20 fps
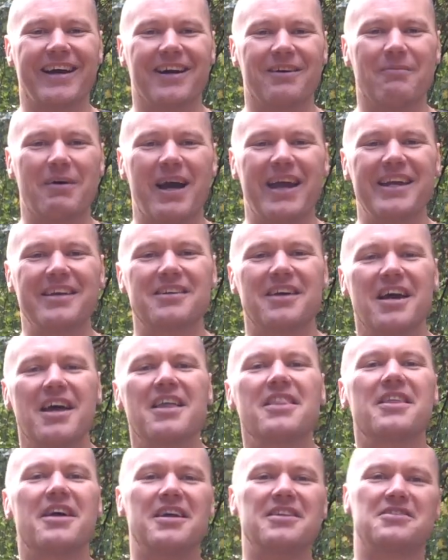are made,
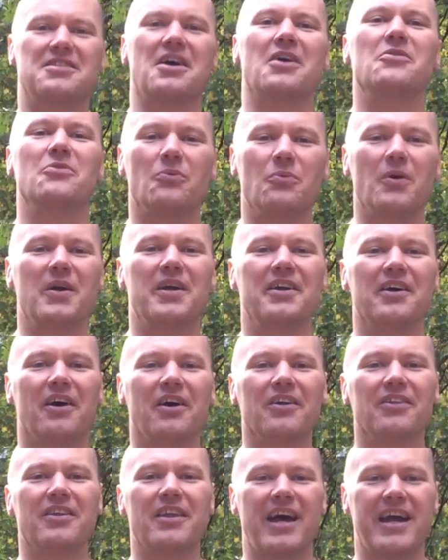they don't wee
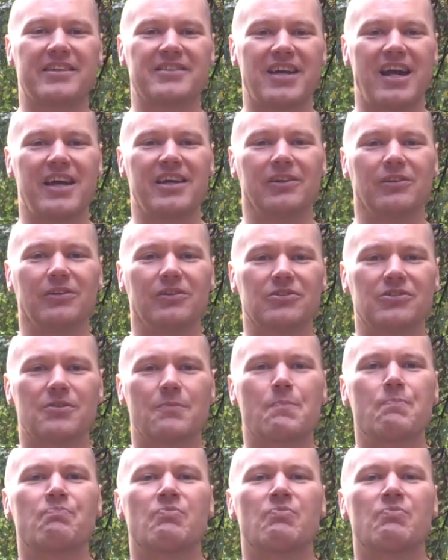on their tails.